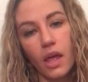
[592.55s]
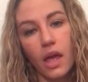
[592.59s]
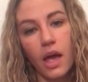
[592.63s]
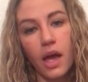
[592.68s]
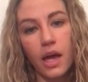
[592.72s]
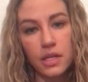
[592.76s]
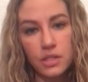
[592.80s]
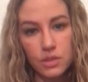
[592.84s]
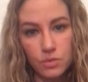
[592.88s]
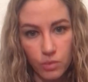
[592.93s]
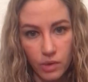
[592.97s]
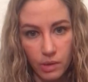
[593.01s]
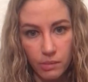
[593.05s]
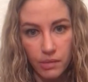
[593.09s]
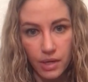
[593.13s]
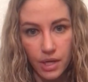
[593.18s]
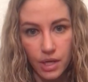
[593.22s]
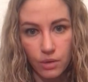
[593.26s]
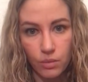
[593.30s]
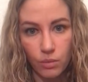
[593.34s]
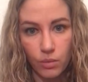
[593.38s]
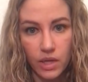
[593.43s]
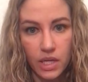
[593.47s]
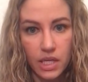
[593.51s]
as
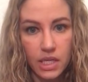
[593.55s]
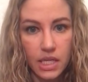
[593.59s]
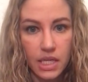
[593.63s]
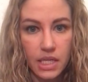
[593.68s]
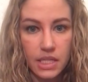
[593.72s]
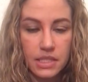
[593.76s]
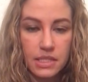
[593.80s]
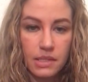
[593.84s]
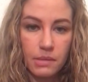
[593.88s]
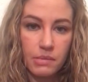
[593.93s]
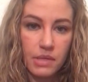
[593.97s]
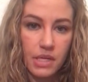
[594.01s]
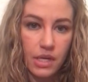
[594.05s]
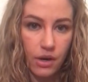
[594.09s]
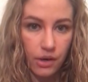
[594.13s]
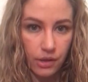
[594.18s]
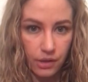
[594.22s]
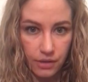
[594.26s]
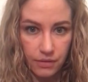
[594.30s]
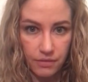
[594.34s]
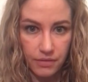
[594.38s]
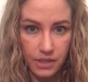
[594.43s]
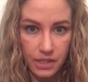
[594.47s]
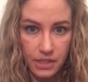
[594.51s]
women, we need to be
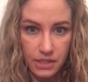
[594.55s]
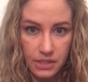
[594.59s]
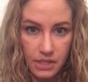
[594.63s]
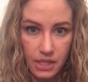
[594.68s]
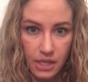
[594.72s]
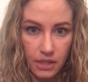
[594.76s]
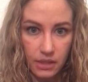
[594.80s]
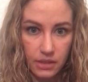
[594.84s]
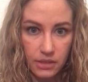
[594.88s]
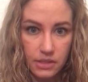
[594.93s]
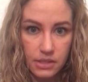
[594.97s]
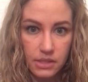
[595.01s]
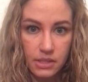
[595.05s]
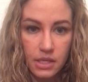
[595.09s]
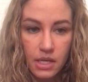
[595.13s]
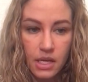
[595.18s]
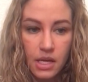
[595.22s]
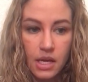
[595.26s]
all of these things.